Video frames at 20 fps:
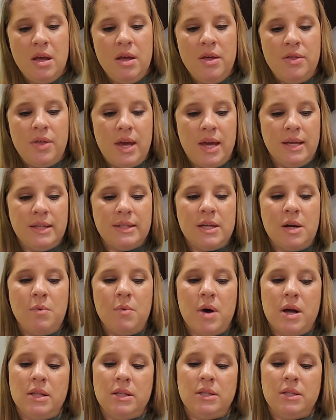things at
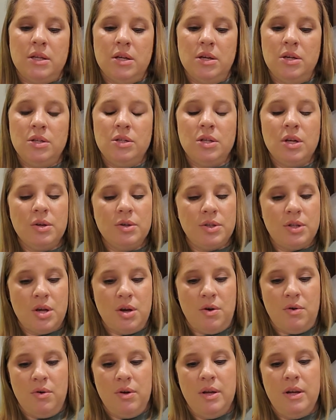once.
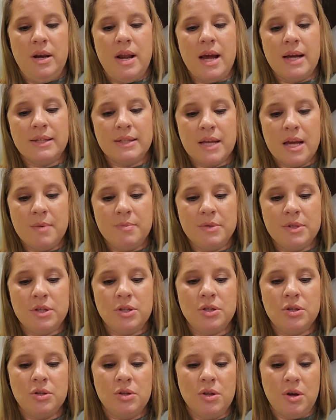So, next comes the
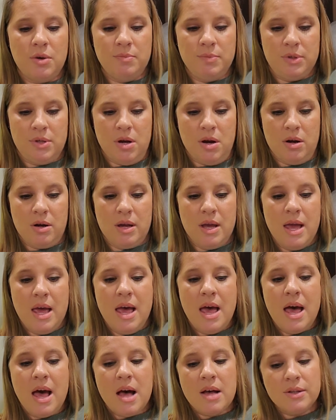Shalom song.
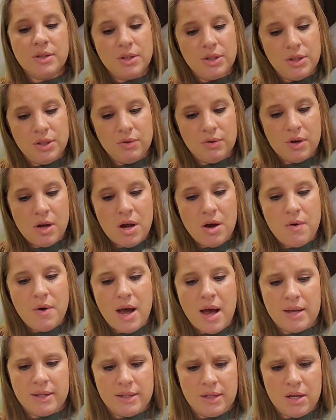How's the tune go?
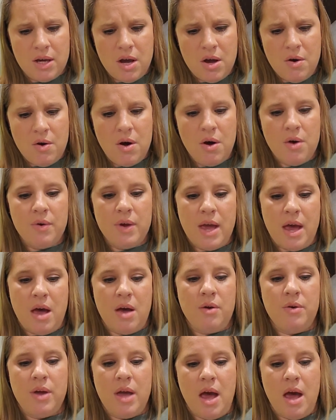How's it go? Oh
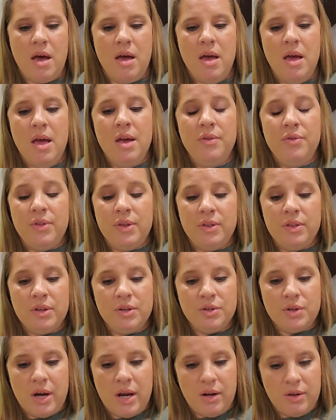yeah. Then the
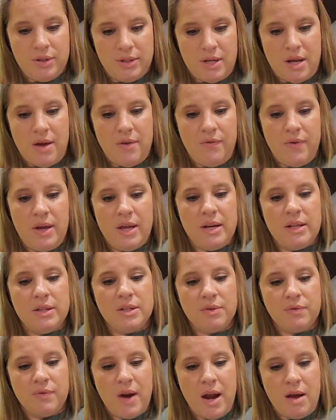dreidel stuff, and it's
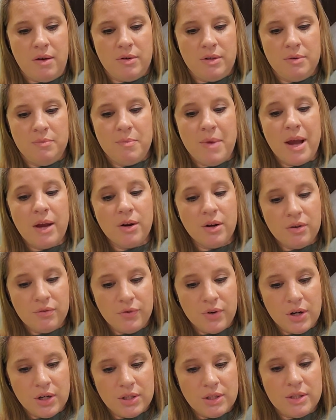a round. My group
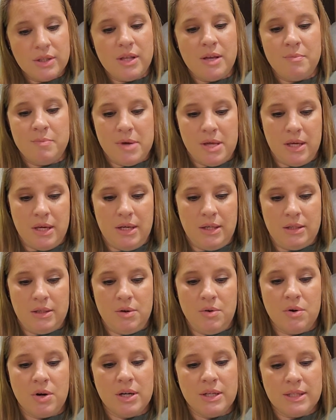first, then Billy's,
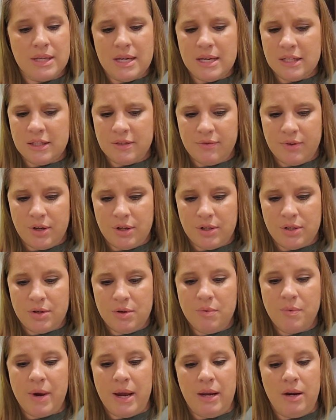or is it his first?
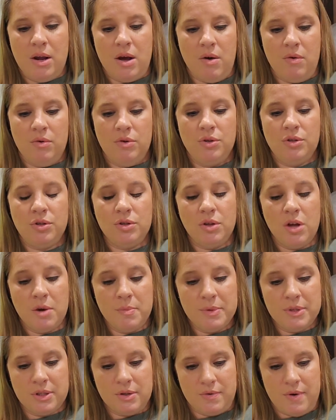Wait, no,
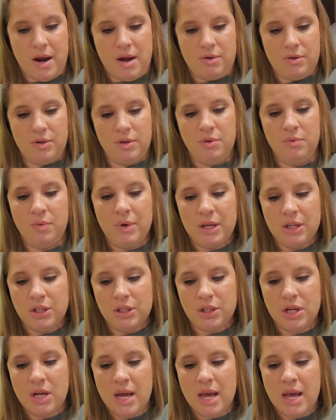Shalom is the round. Which?